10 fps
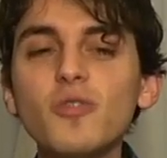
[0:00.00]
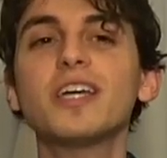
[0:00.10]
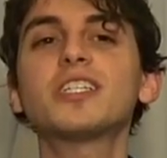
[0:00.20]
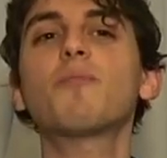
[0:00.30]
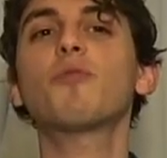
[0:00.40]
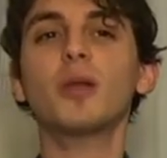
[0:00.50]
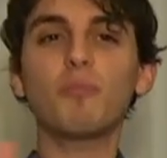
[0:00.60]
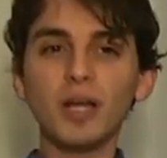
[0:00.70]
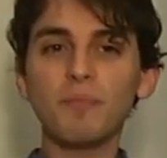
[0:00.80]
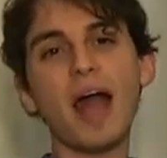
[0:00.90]
except we're gonna
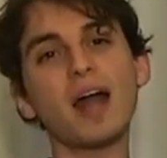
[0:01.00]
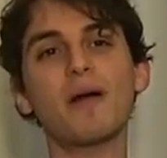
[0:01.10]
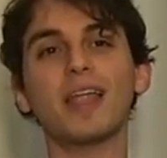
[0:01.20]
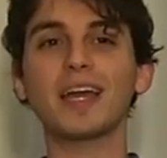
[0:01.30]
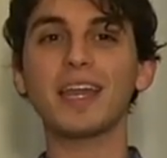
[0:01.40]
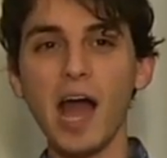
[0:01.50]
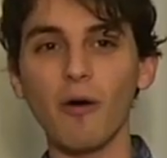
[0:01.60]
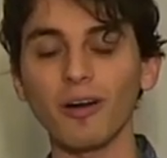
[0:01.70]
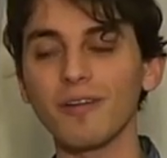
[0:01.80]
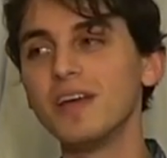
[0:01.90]
bring it back by like an
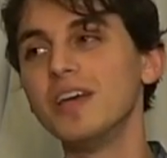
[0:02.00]
hour.